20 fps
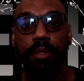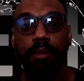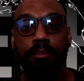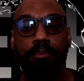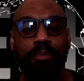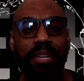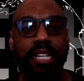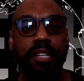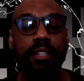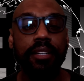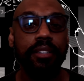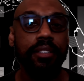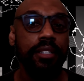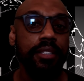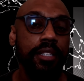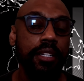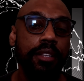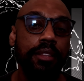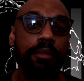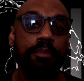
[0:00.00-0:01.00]
Make
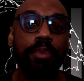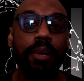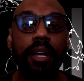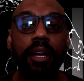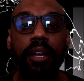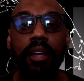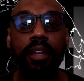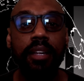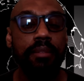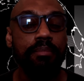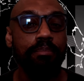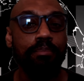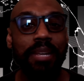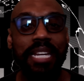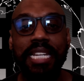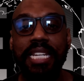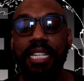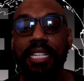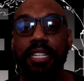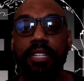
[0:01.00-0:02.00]
another pie.
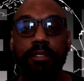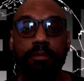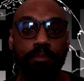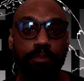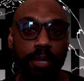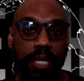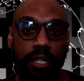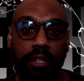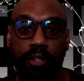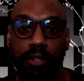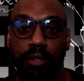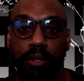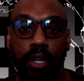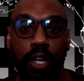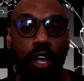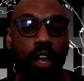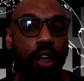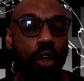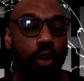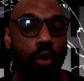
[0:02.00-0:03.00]
Make it bigger.
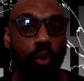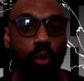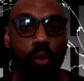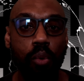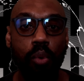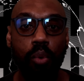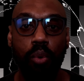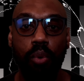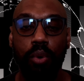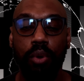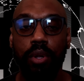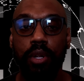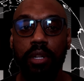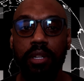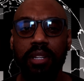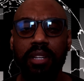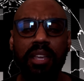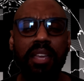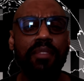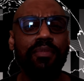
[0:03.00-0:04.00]
Or
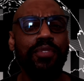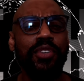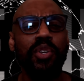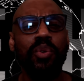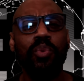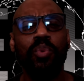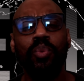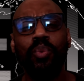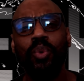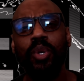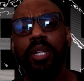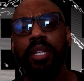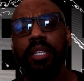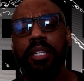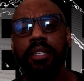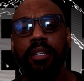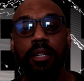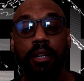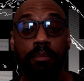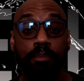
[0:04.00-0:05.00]
if you're
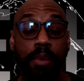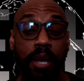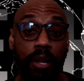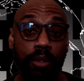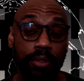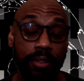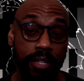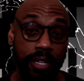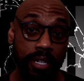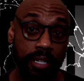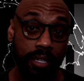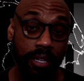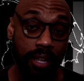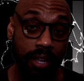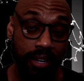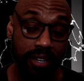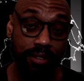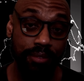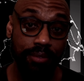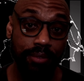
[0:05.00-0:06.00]
really about that
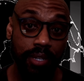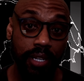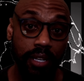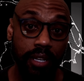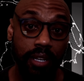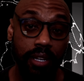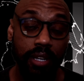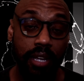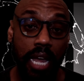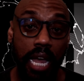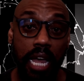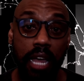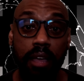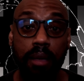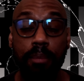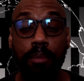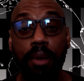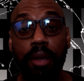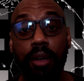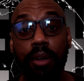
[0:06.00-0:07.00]
life,
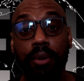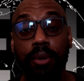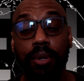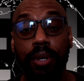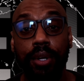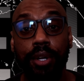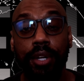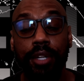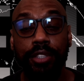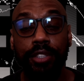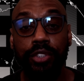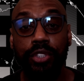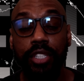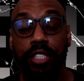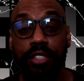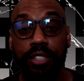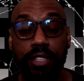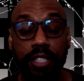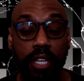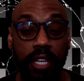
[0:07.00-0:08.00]
how about
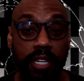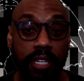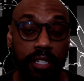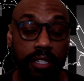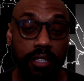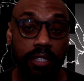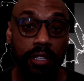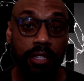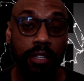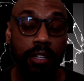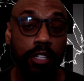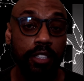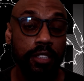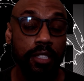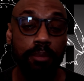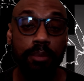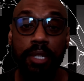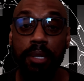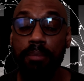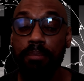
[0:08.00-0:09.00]
just taking
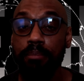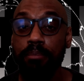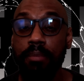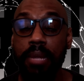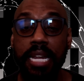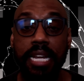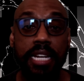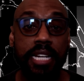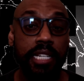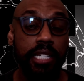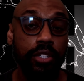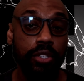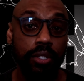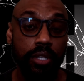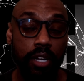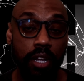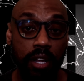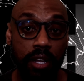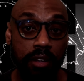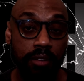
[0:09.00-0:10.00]
some of the major
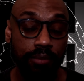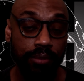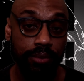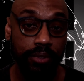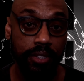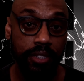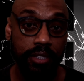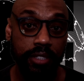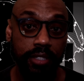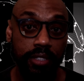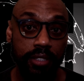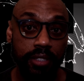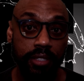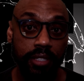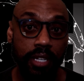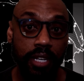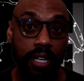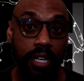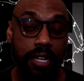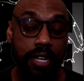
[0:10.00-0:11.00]
conferences
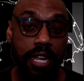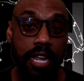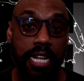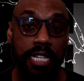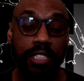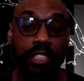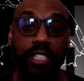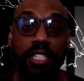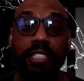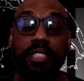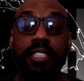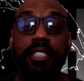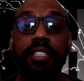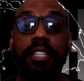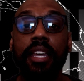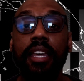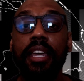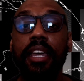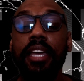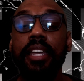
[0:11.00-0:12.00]
and just
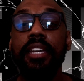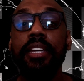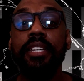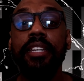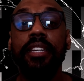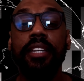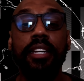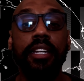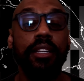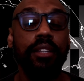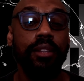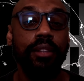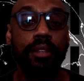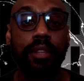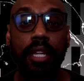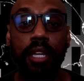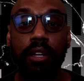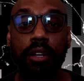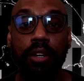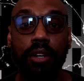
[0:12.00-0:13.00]
taking
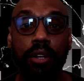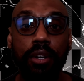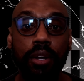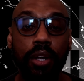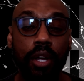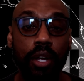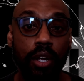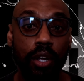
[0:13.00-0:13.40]
their